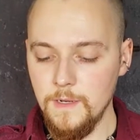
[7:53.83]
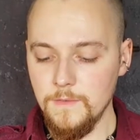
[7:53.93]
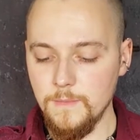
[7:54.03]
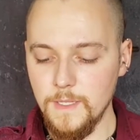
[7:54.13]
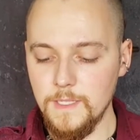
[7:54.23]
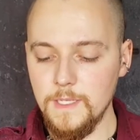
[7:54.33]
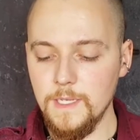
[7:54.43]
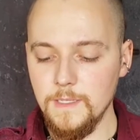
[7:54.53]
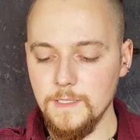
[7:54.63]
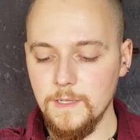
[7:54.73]
From the
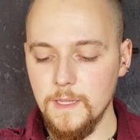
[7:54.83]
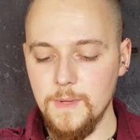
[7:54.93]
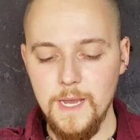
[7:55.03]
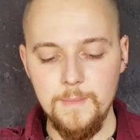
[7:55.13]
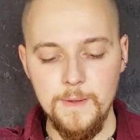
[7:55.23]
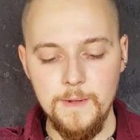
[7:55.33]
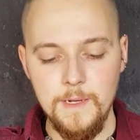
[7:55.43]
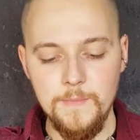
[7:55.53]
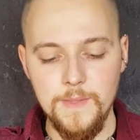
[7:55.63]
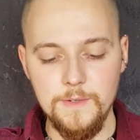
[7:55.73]
details on the map,
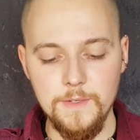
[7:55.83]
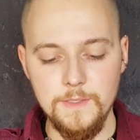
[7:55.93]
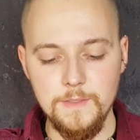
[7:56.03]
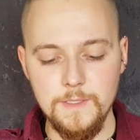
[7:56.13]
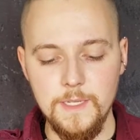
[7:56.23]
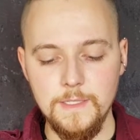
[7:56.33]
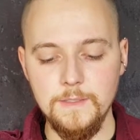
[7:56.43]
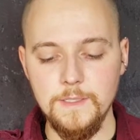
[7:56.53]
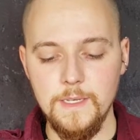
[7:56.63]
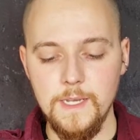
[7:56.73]
the cruiser's
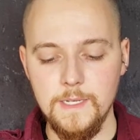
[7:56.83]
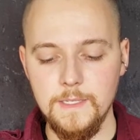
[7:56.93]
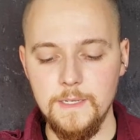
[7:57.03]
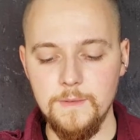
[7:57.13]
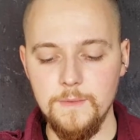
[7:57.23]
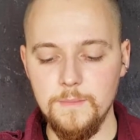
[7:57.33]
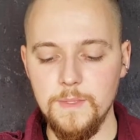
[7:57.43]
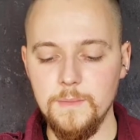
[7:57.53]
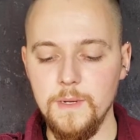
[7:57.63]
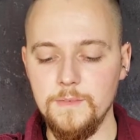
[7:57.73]
sensors detected it would
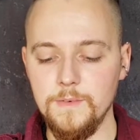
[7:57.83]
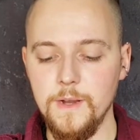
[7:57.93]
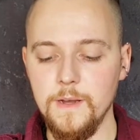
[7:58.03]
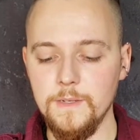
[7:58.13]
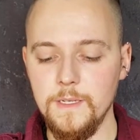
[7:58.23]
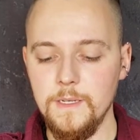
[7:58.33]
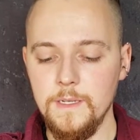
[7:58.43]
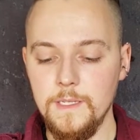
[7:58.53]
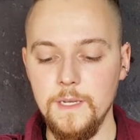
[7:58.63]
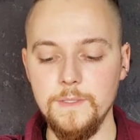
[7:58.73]
be above ground.
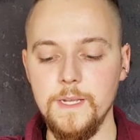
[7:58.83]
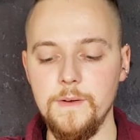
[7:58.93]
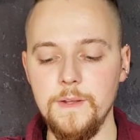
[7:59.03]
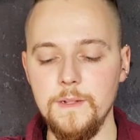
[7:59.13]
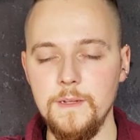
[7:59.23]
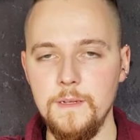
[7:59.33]
It was aerial.